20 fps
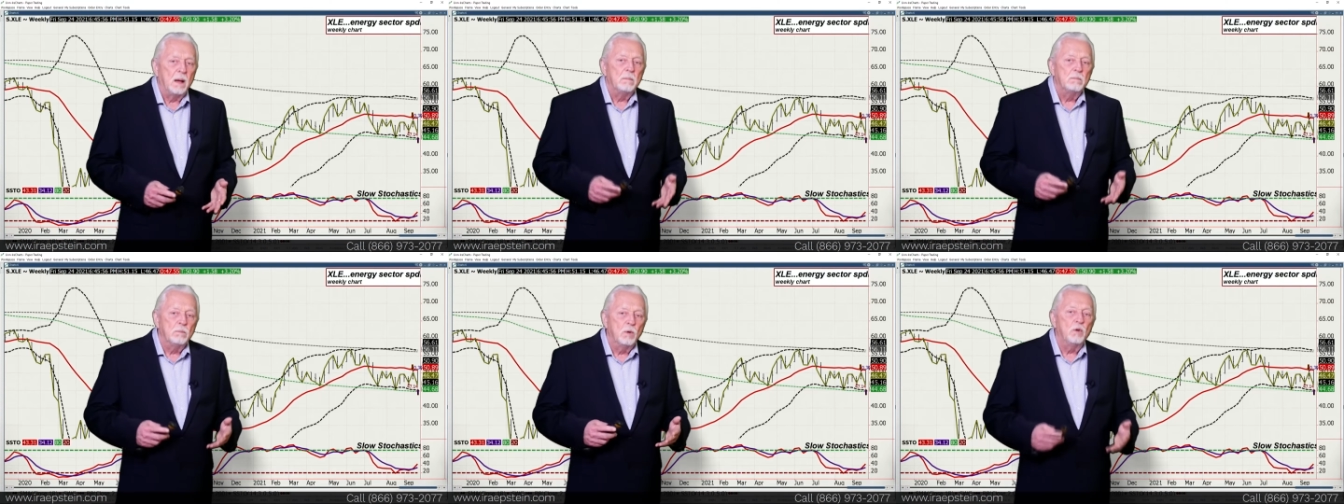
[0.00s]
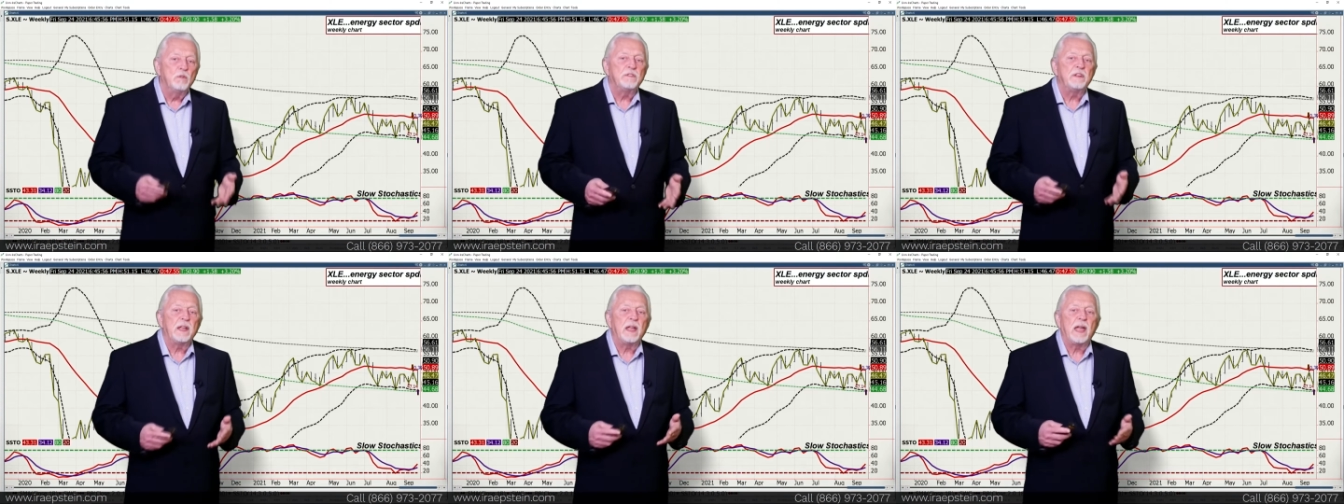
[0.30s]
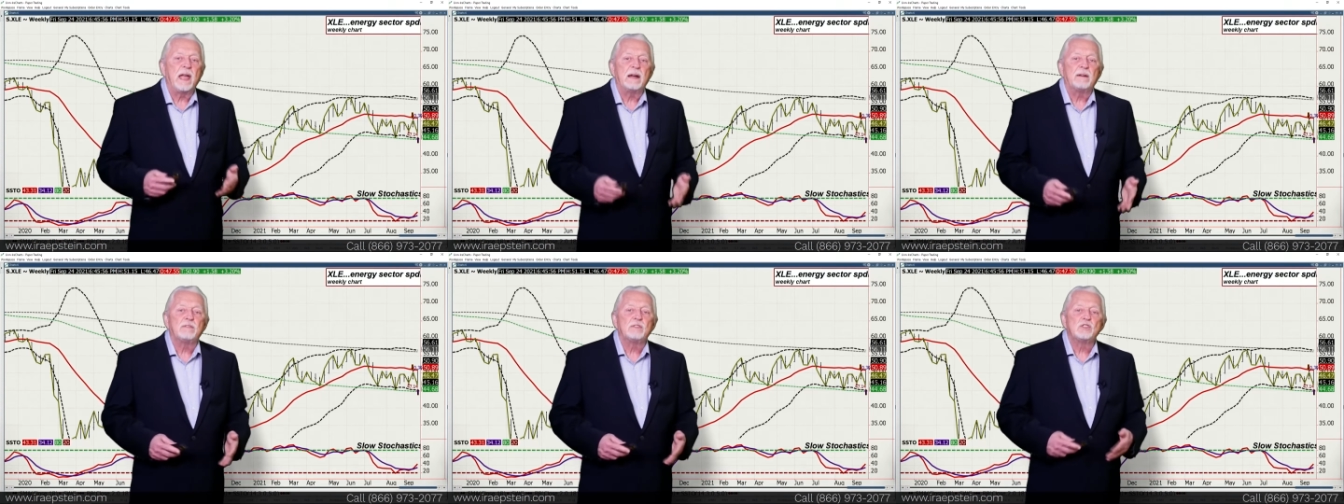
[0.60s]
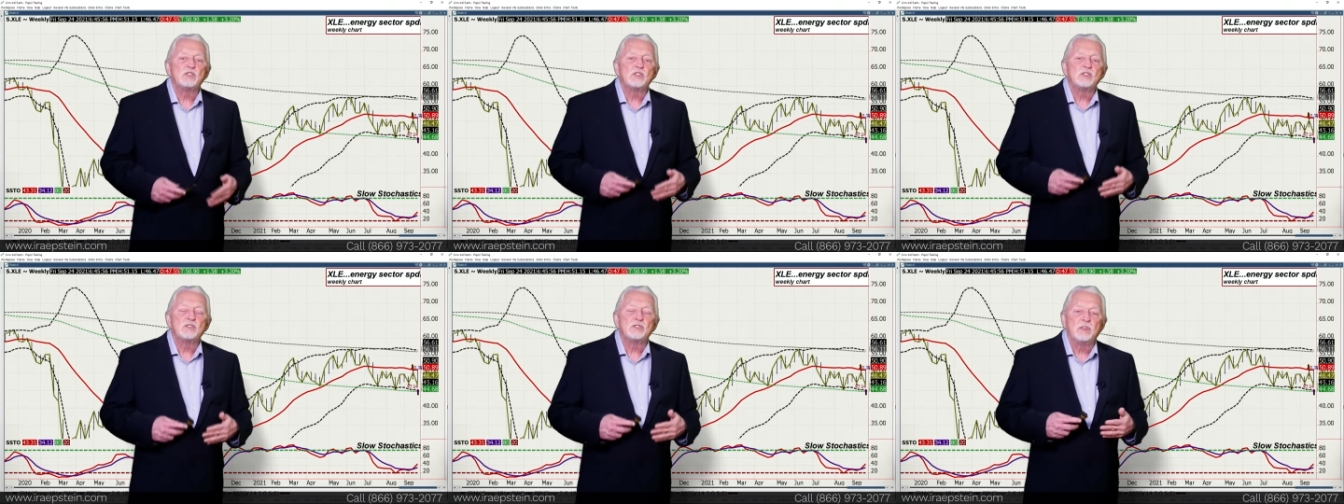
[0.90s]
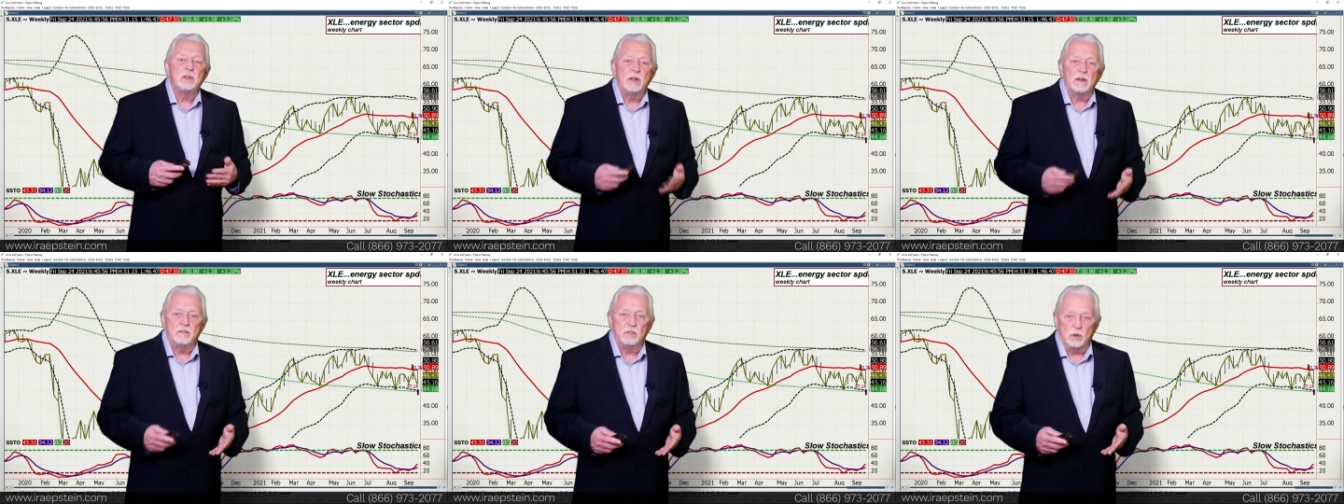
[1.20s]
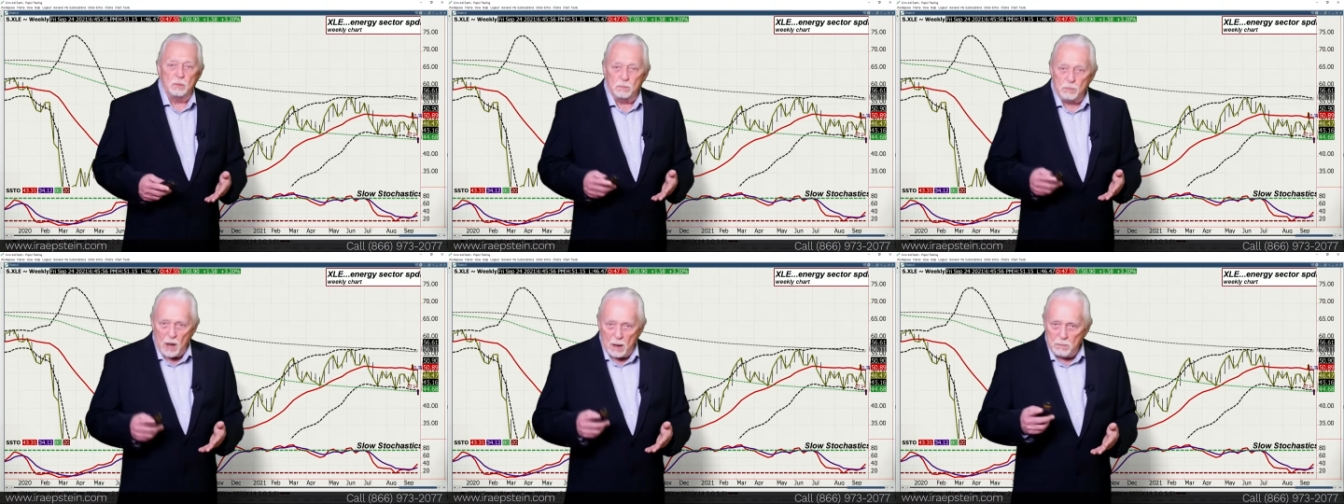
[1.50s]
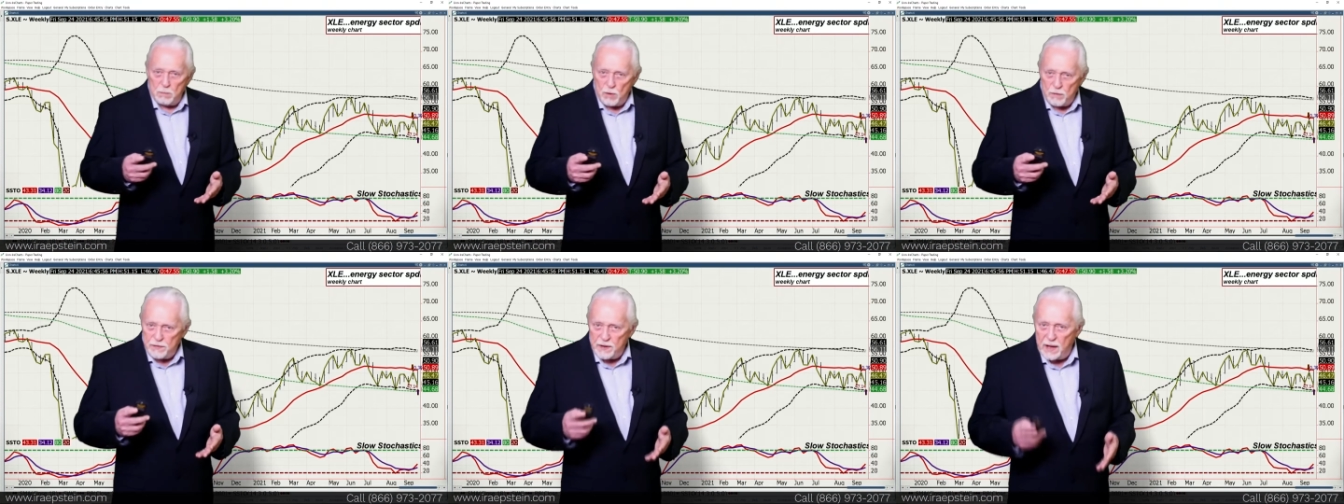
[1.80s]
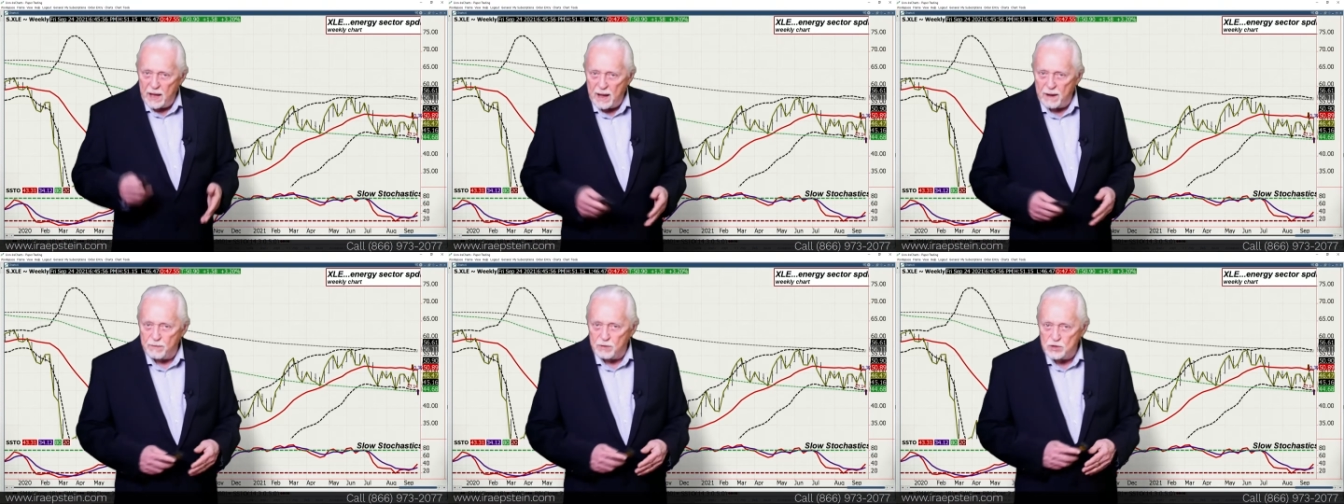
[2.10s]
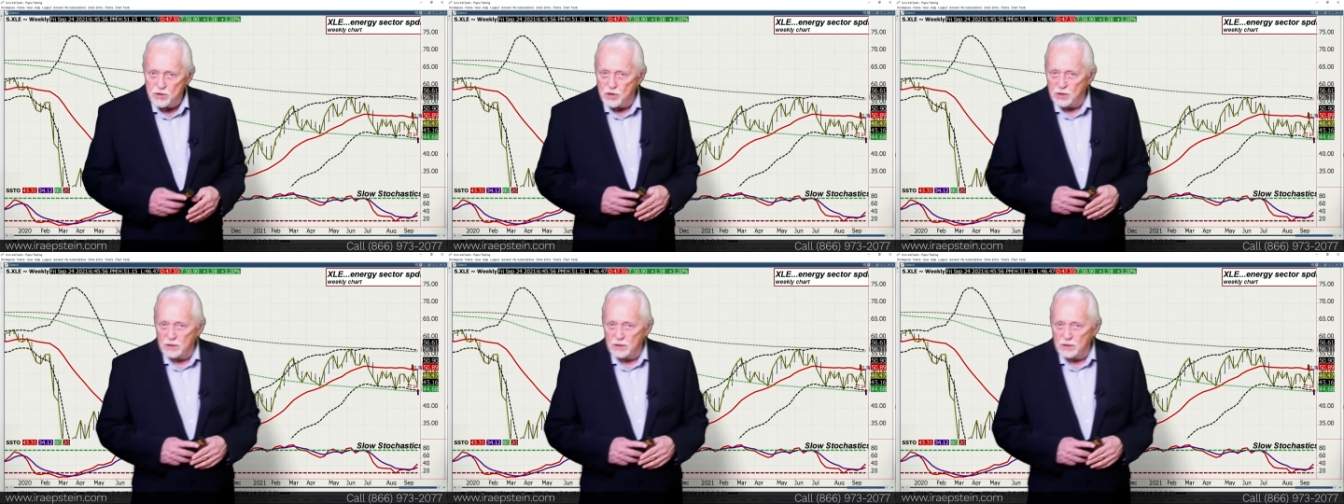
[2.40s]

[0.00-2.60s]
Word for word: Moving averages give you a moving average